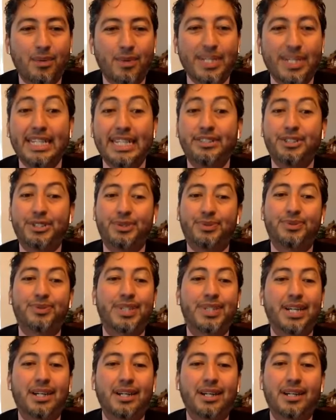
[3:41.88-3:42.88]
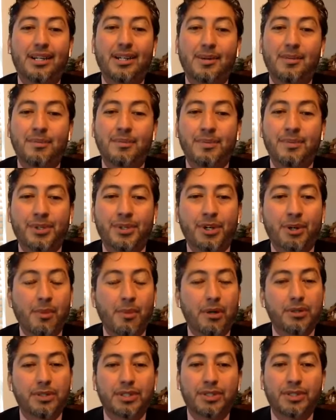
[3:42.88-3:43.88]
we need you. Um, you're,
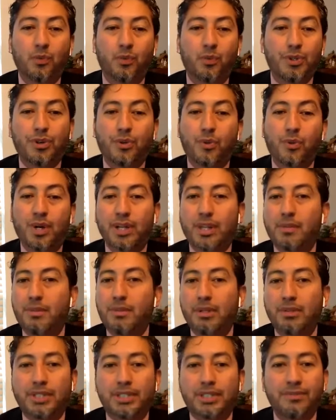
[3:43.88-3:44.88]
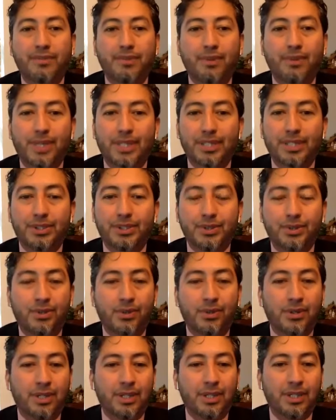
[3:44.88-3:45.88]
most, you're one of the most
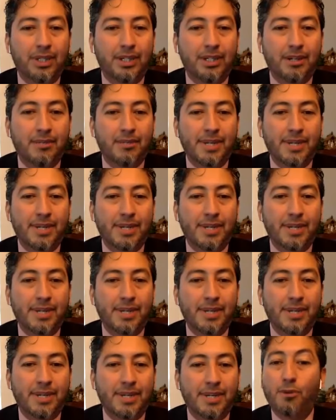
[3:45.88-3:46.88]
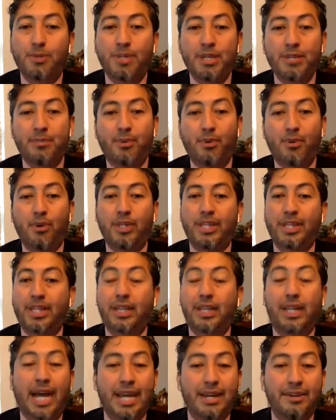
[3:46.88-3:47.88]
influential, uh, critical people in
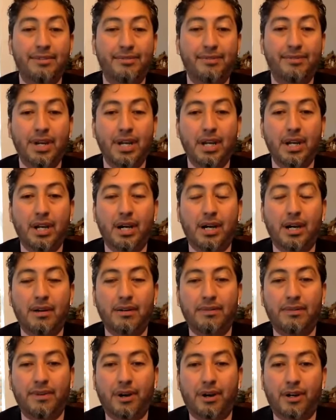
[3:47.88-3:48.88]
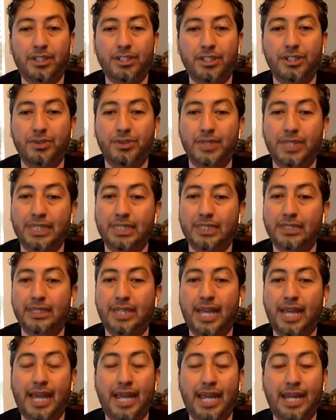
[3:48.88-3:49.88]
the life of our students
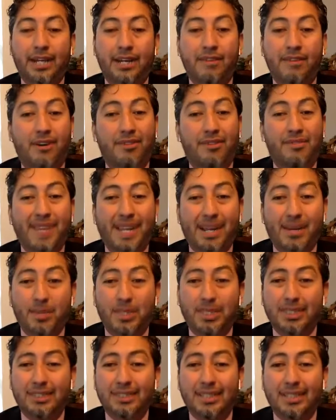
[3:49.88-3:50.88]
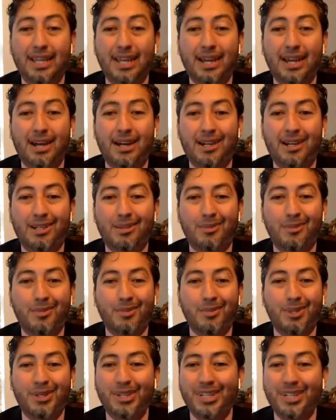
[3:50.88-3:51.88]
and of our families.
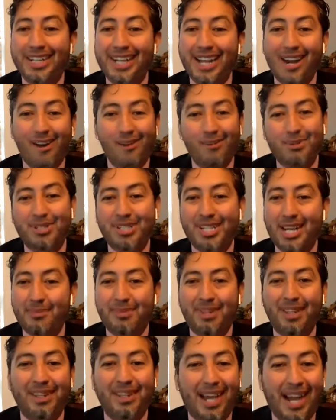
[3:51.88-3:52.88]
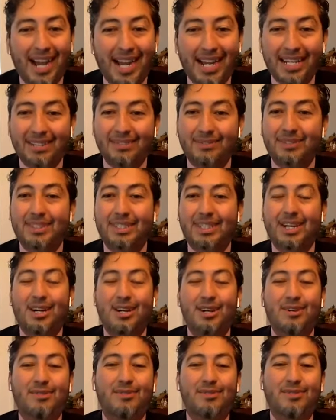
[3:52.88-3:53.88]
Um, you're gonna help shape the lives
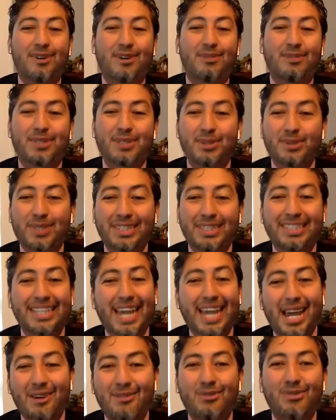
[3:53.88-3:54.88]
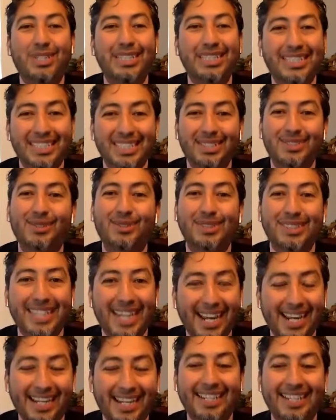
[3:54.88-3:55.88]
of, of students every single
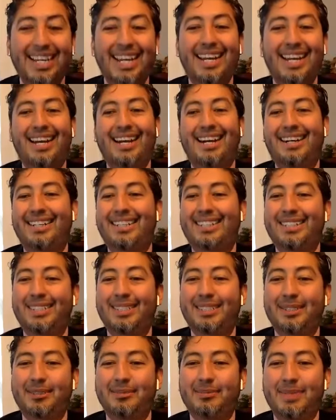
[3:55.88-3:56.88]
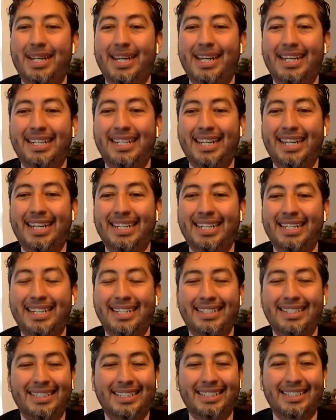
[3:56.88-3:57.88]
day. Um, and
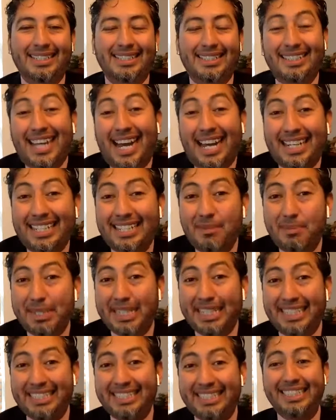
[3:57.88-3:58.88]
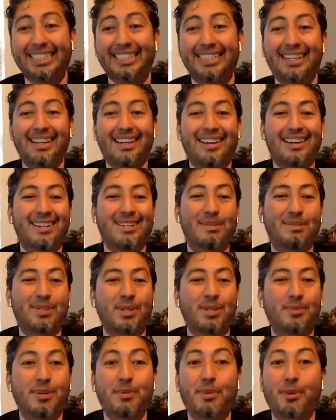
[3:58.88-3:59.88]
and uh, it's not gonna be easy.
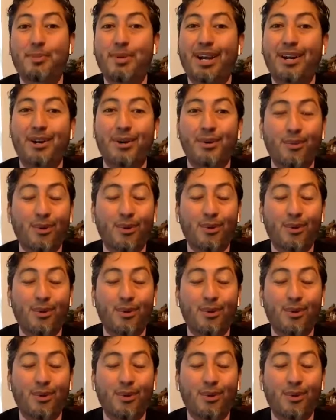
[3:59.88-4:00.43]
So be prepared,